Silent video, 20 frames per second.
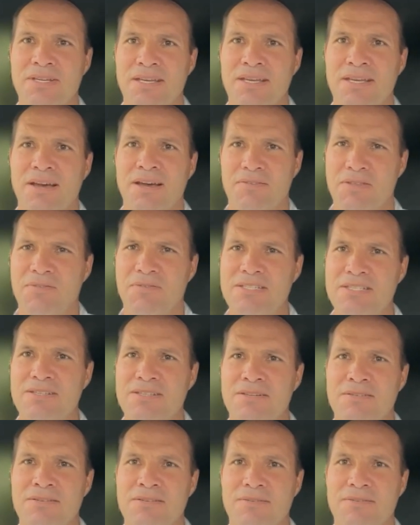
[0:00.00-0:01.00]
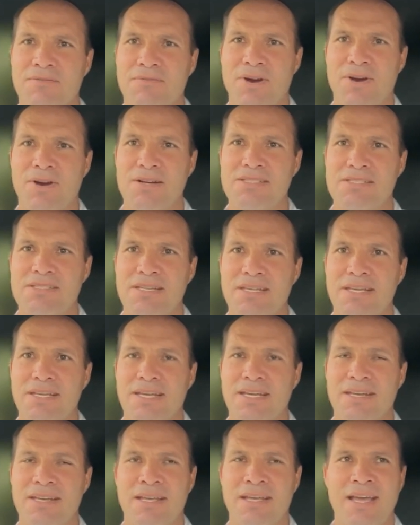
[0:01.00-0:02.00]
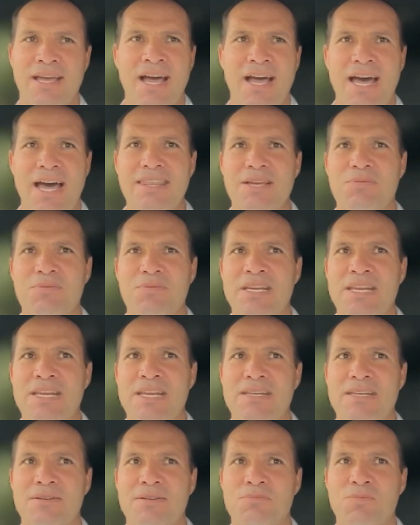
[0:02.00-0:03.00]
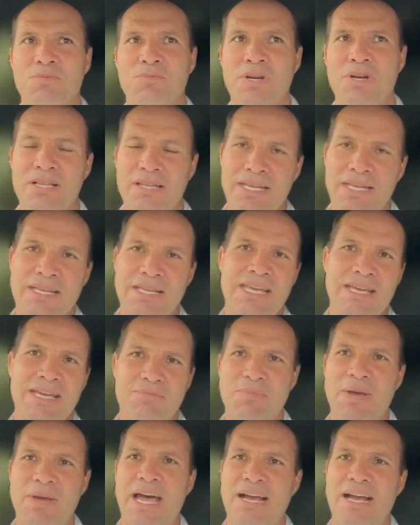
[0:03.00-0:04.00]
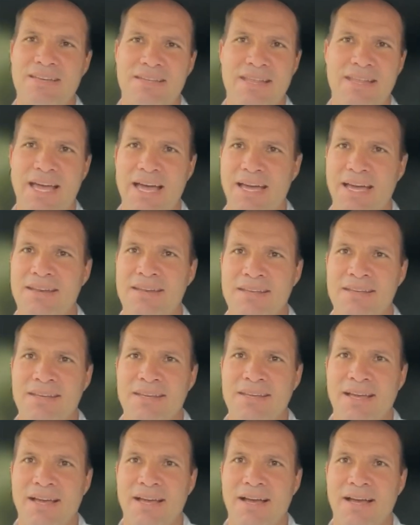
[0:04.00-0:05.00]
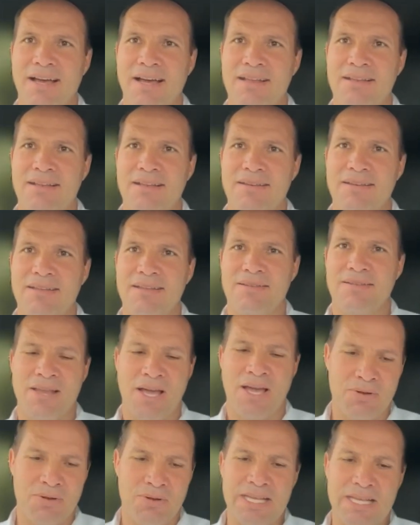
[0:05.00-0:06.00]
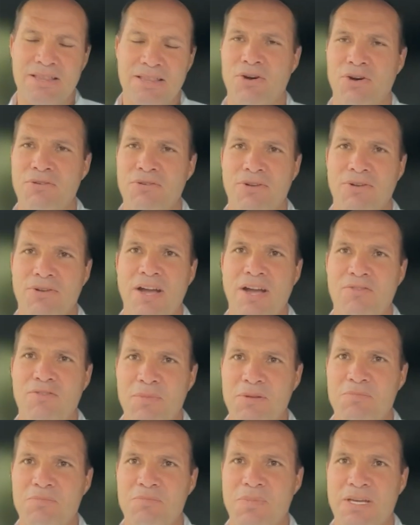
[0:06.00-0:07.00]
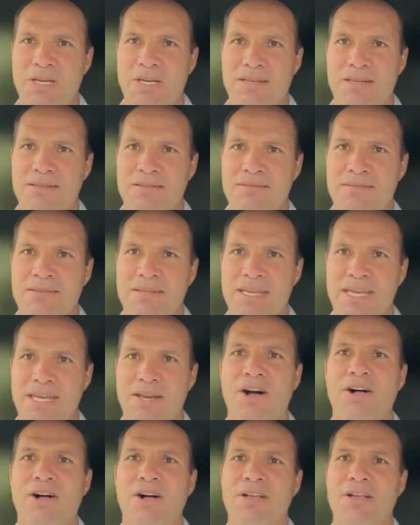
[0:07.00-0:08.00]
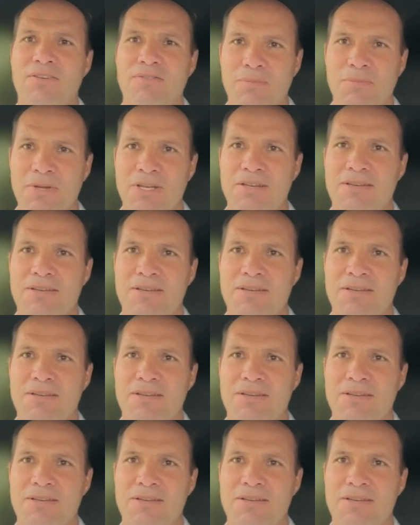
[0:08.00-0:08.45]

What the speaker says: of the vision for our city. And I think we need to really get back to that, not only in local government but in all government.